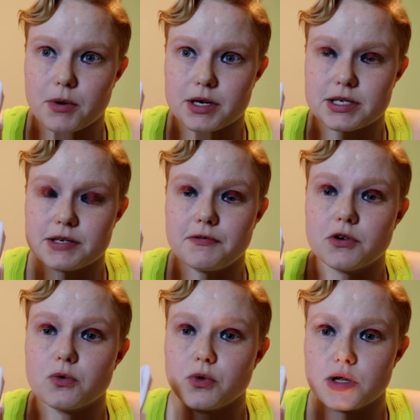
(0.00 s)
but it did
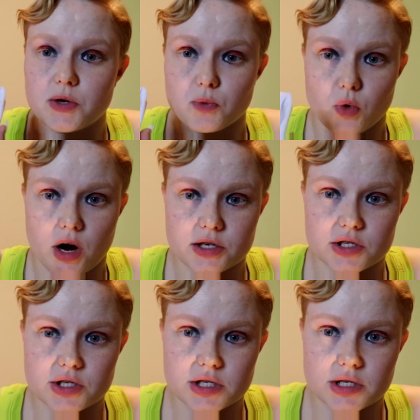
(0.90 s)
feel really
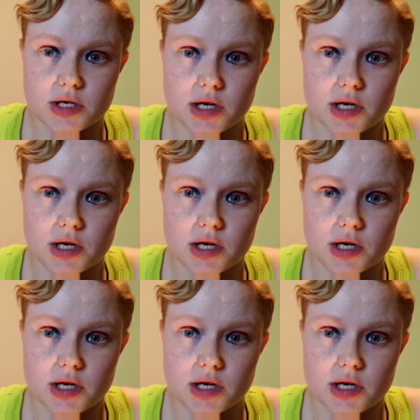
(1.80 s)
rushed.